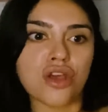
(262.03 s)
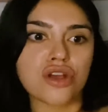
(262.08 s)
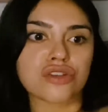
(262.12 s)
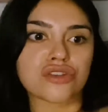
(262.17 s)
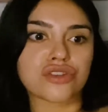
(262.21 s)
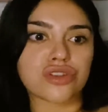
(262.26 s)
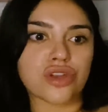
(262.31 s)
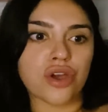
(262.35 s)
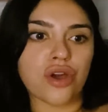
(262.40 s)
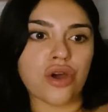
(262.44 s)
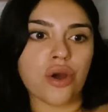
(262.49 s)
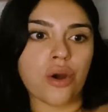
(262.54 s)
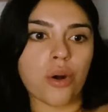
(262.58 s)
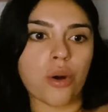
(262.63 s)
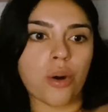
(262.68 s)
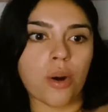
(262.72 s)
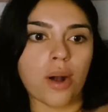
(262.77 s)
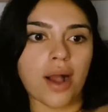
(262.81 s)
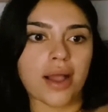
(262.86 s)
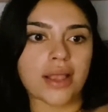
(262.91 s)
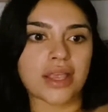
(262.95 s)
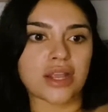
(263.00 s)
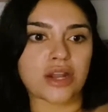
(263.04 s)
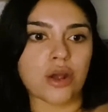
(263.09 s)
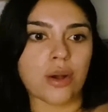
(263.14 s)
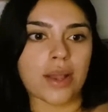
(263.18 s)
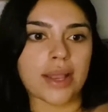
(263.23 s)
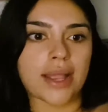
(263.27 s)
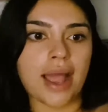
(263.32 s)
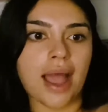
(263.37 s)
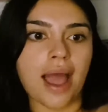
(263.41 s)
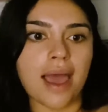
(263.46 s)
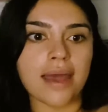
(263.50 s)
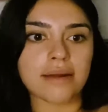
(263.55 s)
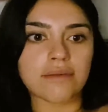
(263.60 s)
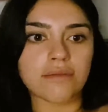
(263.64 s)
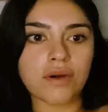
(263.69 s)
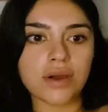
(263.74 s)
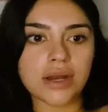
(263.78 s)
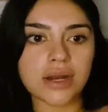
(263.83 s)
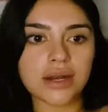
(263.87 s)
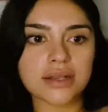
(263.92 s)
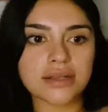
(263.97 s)
So, I kind of
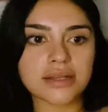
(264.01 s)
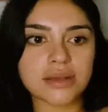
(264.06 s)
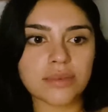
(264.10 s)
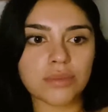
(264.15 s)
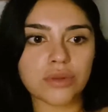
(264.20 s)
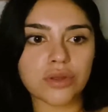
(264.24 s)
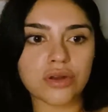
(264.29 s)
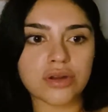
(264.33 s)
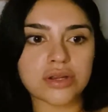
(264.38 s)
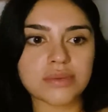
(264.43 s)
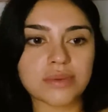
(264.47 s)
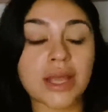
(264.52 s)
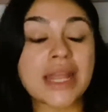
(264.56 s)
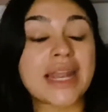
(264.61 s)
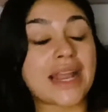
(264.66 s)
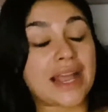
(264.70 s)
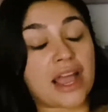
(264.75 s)
wanted a similar experience.